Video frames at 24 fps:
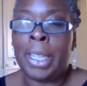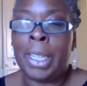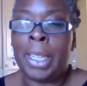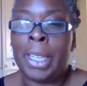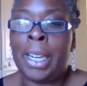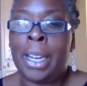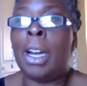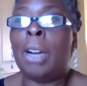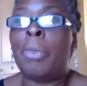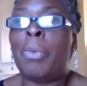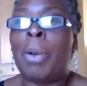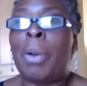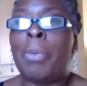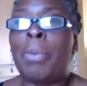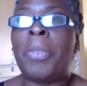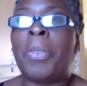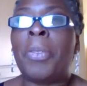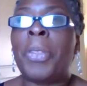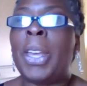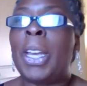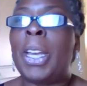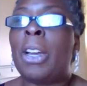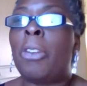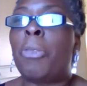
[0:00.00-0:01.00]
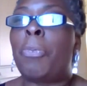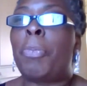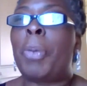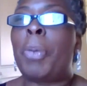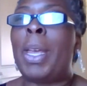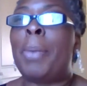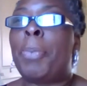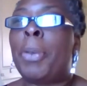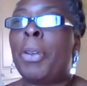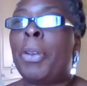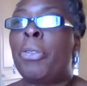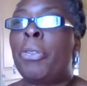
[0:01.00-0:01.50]
You know, and when we
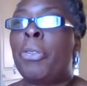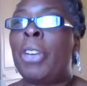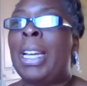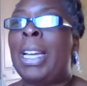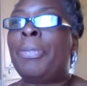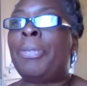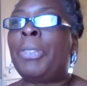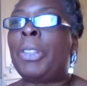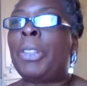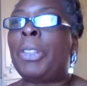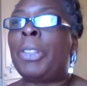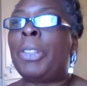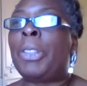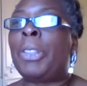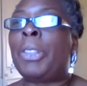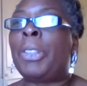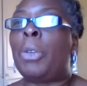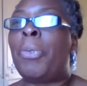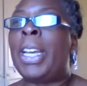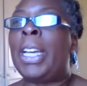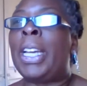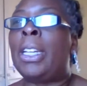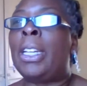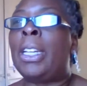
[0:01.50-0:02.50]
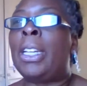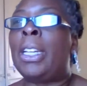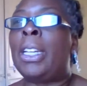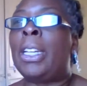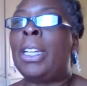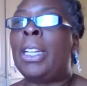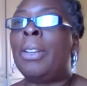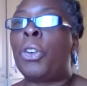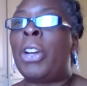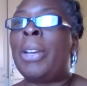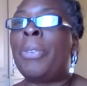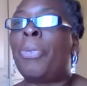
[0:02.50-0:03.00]
think of being bereaved or when we're
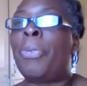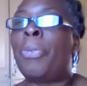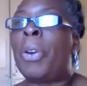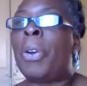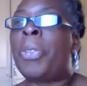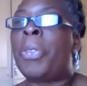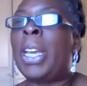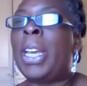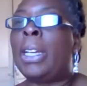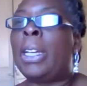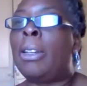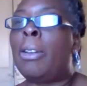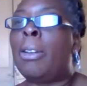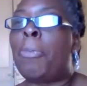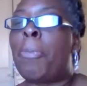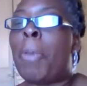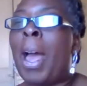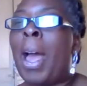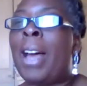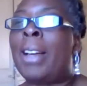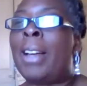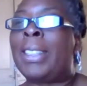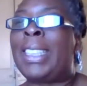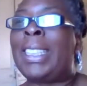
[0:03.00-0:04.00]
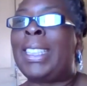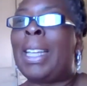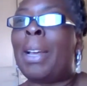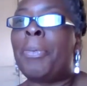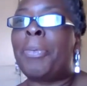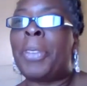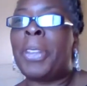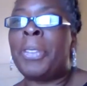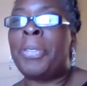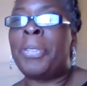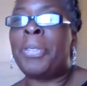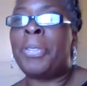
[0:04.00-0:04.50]
thinking of grief, we're thinking
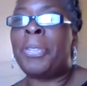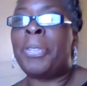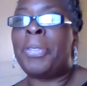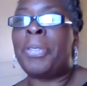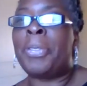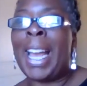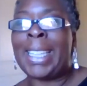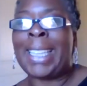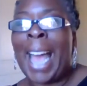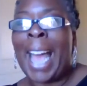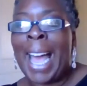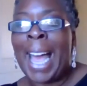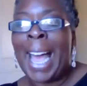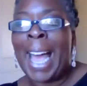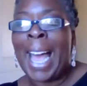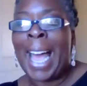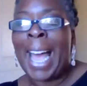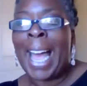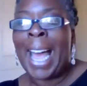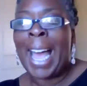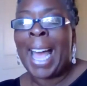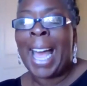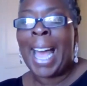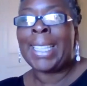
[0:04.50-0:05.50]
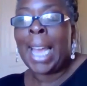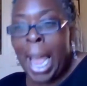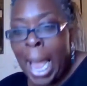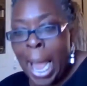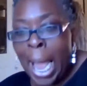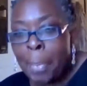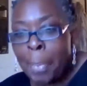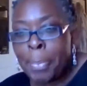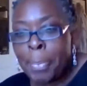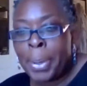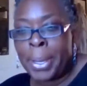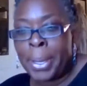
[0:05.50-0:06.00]
about something that has
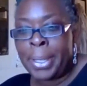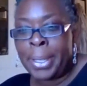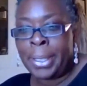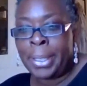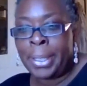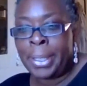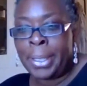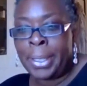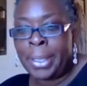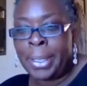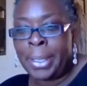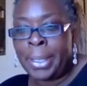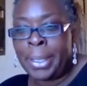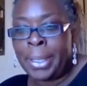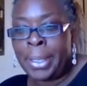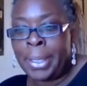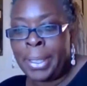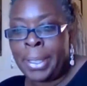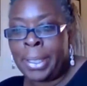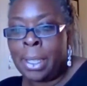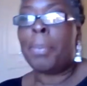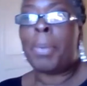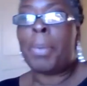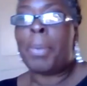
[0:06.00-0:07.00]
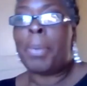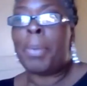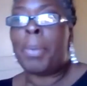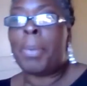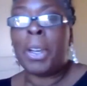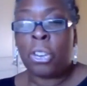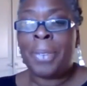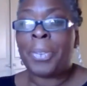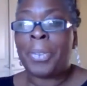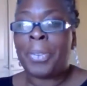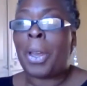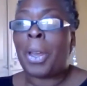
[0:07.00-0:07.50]
happened.
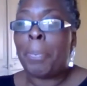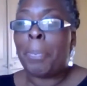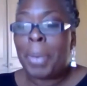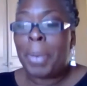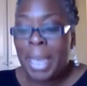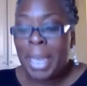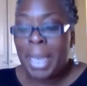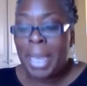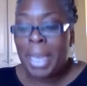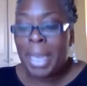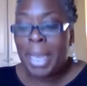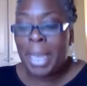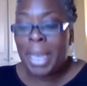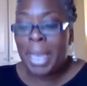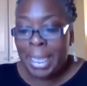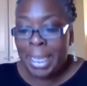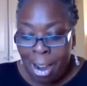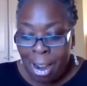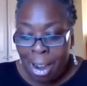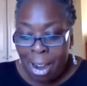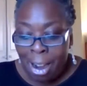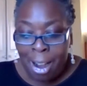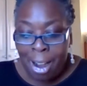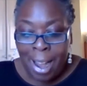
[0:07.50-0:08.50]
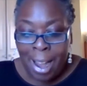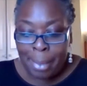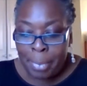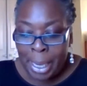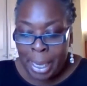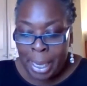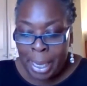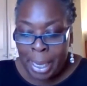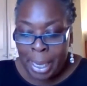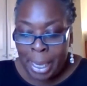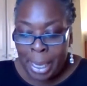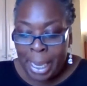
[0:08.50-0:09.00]
But grief can be a
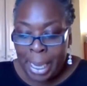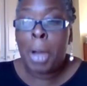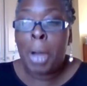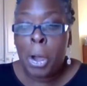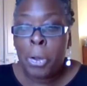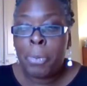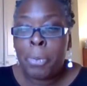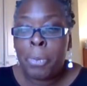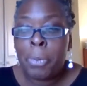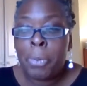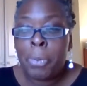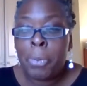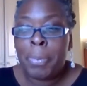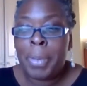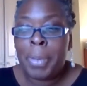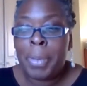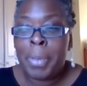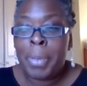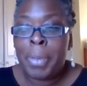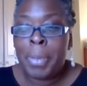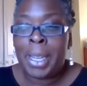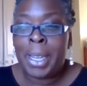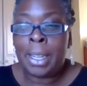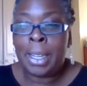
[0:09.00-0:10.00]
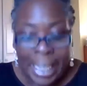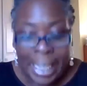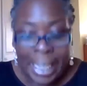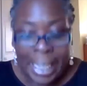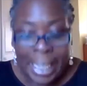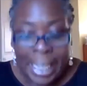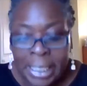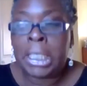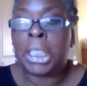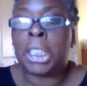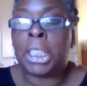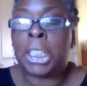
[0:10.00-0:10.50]
time in moment
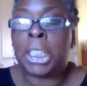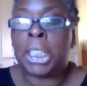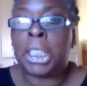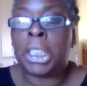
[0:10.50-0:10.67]
in a